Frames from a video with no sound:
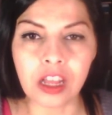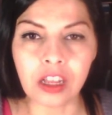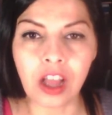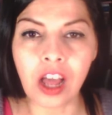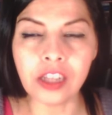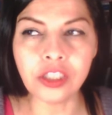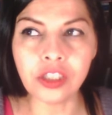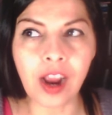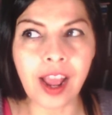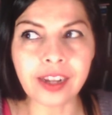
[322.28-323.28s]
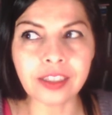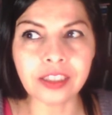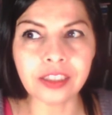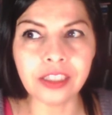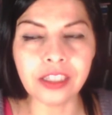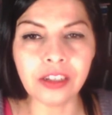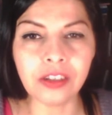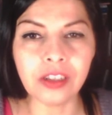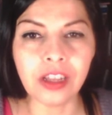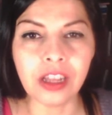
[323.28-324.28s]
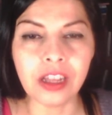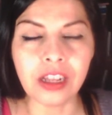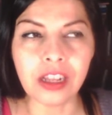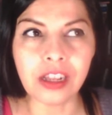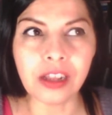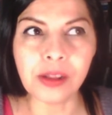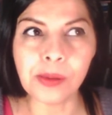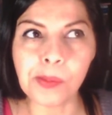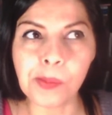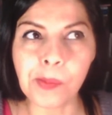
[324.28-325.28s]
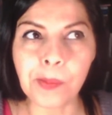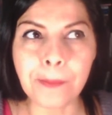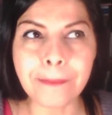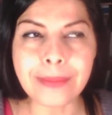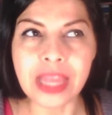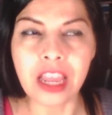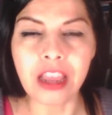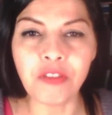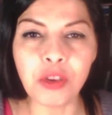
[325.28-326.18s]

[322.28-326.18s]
contracts, you know, if